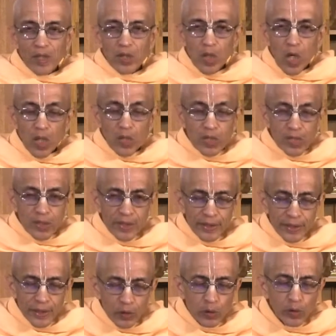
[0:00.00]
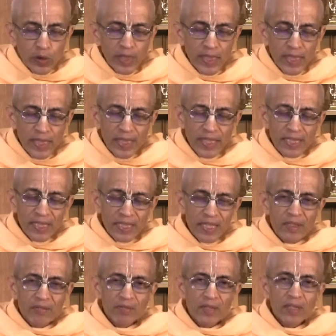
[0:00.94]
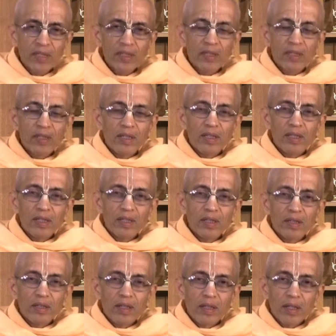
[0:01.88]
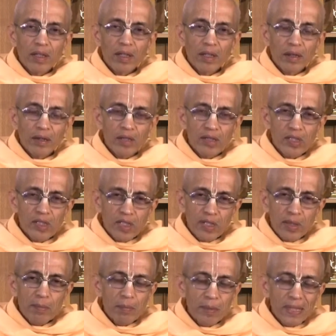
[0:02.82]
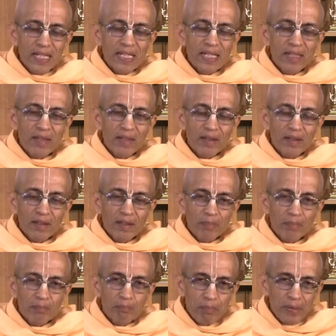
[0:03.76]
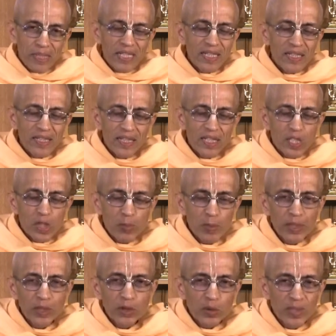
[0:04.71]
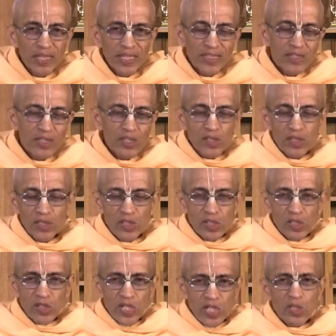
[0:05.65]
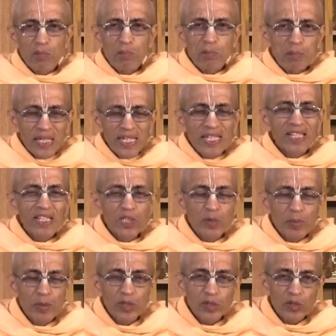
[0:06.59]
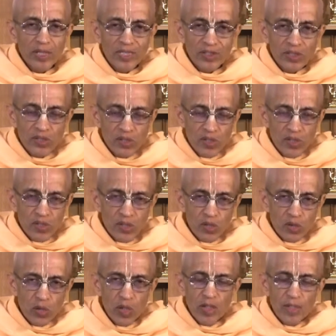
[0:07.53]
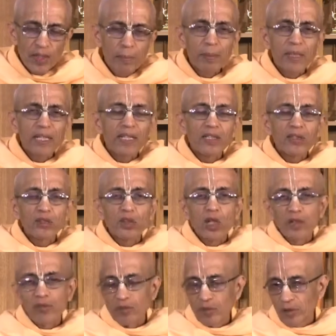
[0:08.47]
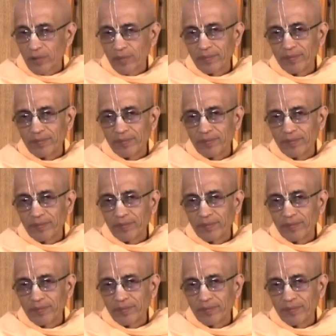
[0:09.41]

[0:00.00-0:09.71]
Constitutionally, even uh, simply being in spiritual existence, just being in spiritual existence, you are completely joyful.